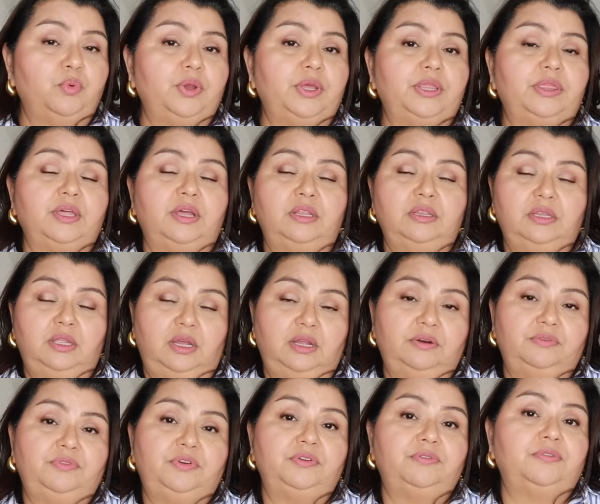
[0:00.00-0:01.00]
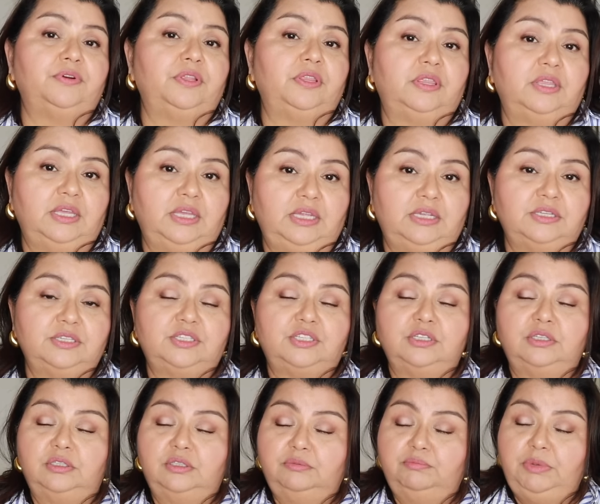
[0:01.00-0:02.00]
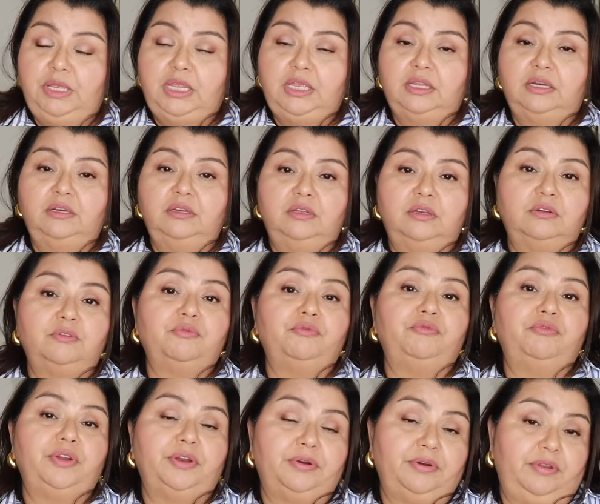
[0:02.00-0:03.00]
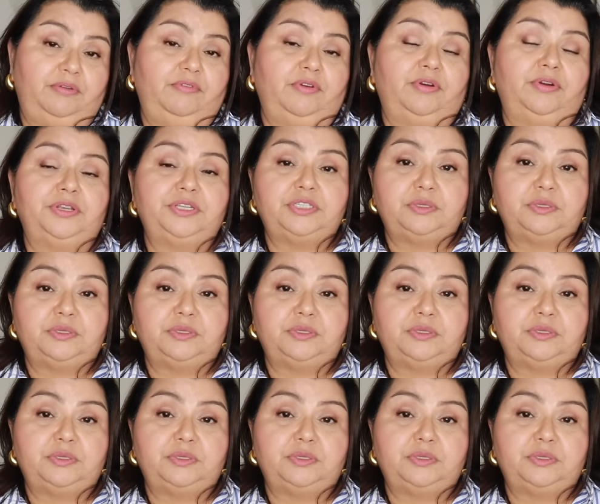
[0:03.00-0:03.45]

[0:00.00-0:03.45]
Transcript: with a lot of different things to make it look very, very